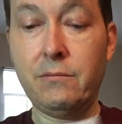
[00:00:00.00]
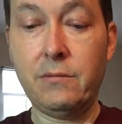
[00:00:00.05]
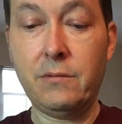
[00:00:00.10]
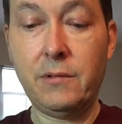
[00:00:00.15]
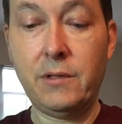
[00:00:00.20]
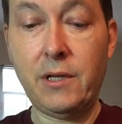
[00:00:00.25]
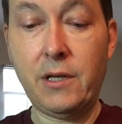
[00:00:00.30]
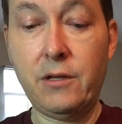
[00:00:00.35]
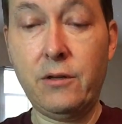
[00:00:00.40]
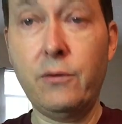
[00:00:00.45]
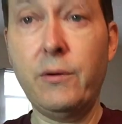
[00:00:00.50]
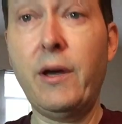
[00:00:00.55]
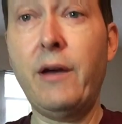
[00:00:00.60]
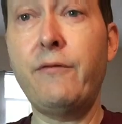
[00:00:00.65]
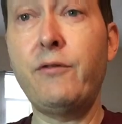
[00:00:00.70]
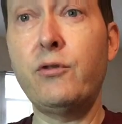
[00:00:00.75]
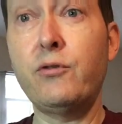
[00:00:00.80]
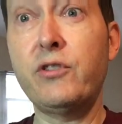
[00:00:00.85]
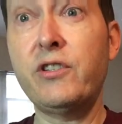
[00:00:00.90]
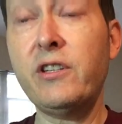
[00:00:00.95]
that you have
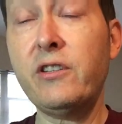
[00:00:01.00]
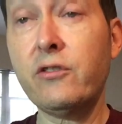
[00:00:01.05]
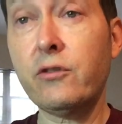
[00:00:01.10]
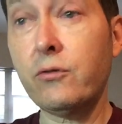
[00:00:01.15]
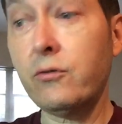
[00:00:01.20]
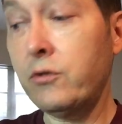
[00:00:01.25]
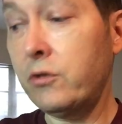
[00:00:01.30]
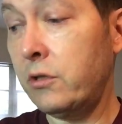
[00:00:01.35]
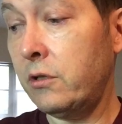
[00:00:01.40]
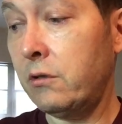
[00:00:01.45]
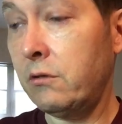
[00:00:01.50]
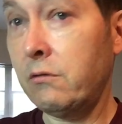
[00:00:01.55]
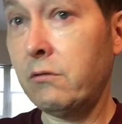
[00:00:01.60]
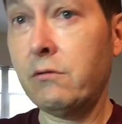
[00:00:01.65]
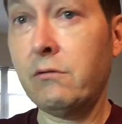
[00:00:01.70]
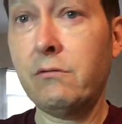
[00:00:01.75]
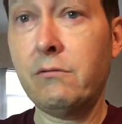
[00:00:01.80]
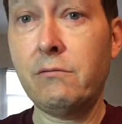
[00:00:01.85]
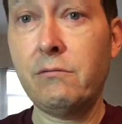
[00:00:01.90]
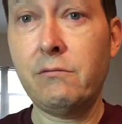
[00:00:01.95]
your scissors,
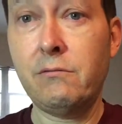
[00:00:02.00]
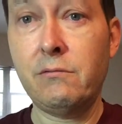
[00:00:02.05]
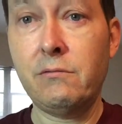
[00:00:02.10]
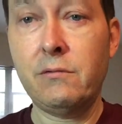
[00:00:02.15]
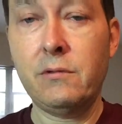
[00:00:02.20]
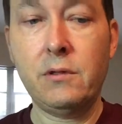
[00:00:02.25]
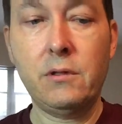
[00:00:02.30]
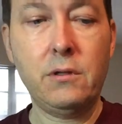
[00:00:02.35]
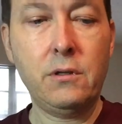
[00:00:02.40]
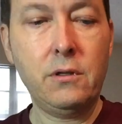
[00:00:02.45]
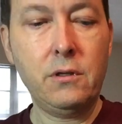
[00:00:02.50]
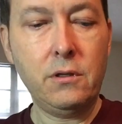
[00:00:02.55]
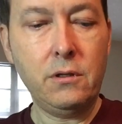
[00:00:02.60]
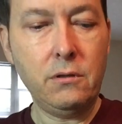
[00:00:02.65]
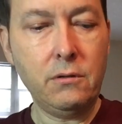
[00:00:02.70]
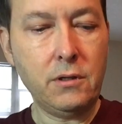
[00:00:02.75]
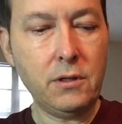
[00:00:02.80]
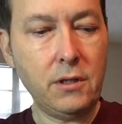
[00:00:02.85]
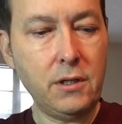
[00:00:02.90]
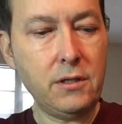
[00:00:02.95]
you
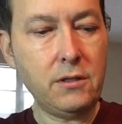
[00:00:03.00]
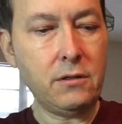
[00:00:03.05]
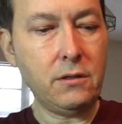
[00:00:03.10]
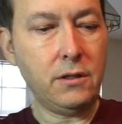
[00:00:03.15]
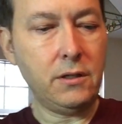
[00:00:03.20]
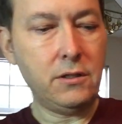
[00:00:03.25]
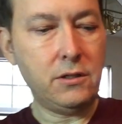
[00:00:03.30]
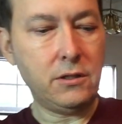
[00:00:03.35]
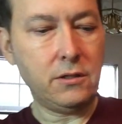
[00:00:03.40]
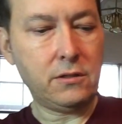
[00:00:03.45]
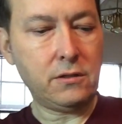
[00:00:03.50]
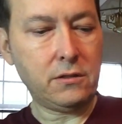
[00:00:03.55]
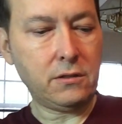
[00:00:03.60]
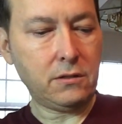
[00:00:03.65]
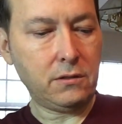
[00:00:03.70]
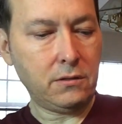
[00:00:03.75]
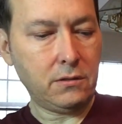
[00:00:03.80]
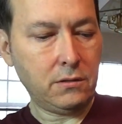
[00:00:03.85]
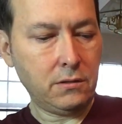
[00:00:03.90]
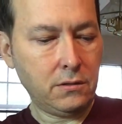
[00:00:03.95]
can easily just
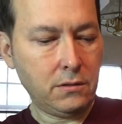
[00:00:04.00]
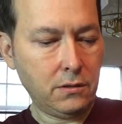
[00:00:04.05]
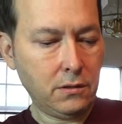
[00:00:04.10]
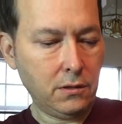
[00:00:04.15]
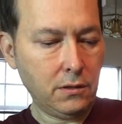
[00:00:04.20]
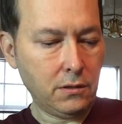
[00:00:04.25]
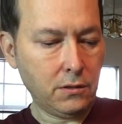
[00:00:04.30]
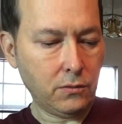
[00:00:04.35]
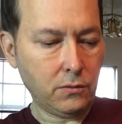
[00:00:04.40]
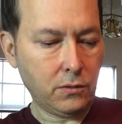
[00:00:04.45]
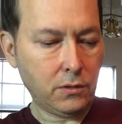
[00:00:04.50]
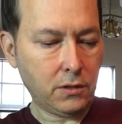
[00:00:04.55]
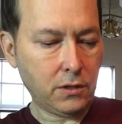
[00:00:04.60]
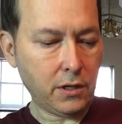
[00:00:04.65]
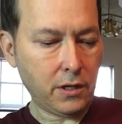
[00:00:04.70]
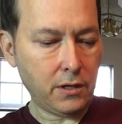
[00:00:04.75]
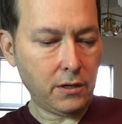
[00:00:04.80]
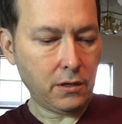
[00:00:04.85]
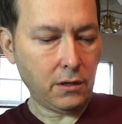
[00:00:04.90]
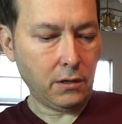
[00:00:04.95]

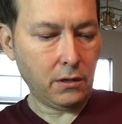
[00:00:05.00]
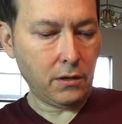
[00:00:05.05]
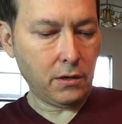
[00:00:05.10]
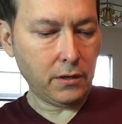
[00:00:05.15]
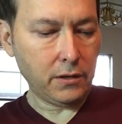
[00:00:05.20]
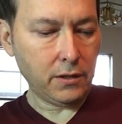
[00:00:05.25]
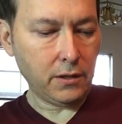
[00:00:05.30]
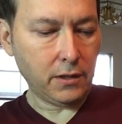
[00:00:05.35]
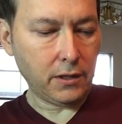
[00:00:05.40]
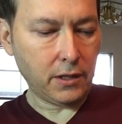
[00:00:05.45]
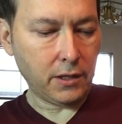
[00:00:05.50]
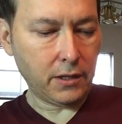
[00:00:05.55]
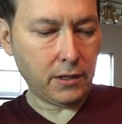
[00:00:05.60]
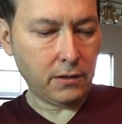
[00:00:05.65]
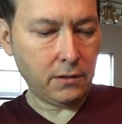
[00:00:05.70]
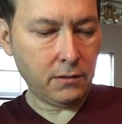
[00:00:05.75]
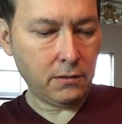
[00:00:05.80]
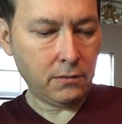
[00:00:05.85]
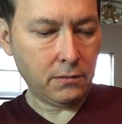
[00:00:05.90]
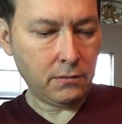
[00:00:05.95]
cut along the
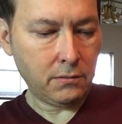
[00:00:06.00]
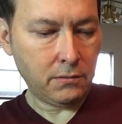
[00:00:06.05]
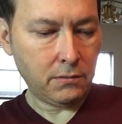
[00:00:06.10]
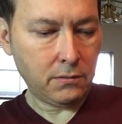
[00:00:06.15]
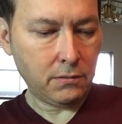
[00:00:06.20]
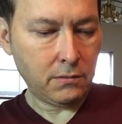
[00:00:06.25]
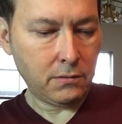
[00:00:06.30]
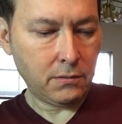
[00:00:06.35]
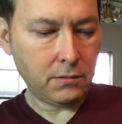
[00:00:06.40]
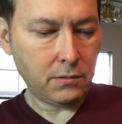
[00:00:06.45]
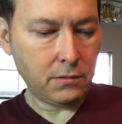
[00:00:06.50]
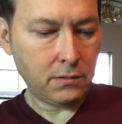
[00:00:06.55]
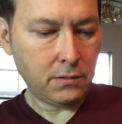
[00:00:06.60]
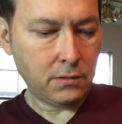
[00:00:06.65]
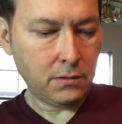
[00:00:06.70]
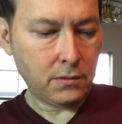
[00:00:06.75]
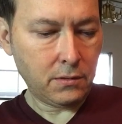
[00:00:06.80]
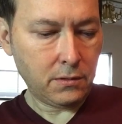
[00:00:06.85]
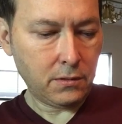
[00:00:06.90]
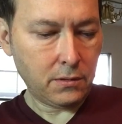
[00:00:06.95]
line,
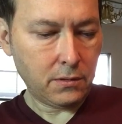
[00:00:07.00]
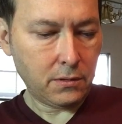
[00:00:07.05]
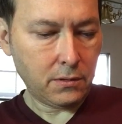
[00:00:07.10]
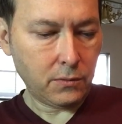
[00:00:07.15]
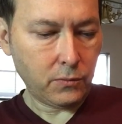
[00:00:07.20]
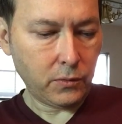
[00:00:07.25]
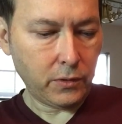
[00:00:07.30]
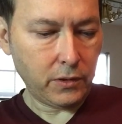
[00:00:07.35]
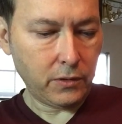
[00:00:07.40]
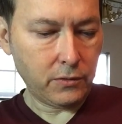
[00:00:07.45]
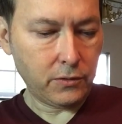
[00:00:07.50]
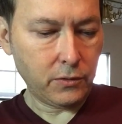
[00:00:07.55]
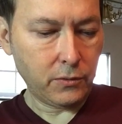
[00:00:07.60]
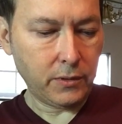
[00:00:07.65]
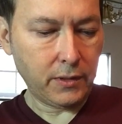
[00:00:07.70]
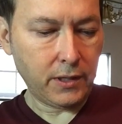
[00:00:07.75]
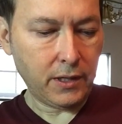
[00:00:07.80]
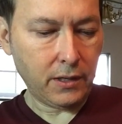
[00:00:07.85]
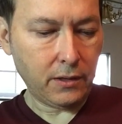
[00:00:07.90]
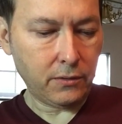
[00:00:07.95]
and what you're doing
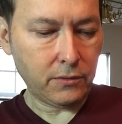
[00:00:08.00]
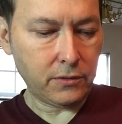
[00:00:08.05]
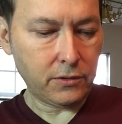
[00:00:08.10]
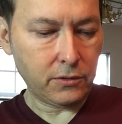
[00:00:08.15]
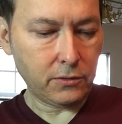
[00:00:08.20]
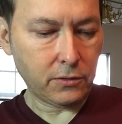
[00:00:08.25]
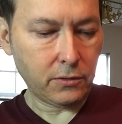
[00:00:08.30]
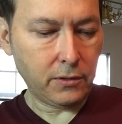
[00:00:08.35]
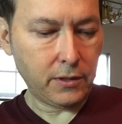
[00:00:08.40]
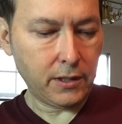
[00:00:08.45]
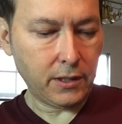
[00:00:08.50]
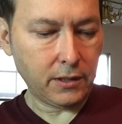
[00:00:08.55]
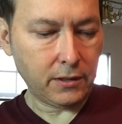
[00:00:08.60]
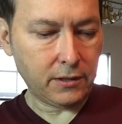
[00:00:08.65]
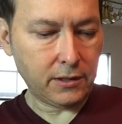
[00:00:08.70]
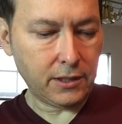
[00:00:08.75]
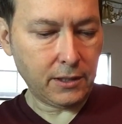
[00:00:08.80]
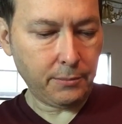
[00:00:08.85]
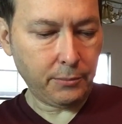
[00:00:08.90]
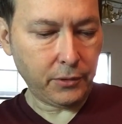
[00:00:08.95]
now is you're creating a
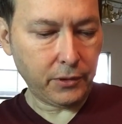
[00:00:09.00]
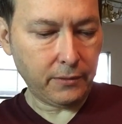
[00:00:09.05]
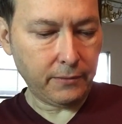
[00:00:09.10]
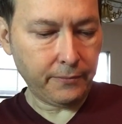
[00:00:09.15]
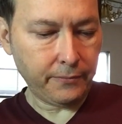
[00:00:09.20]
template.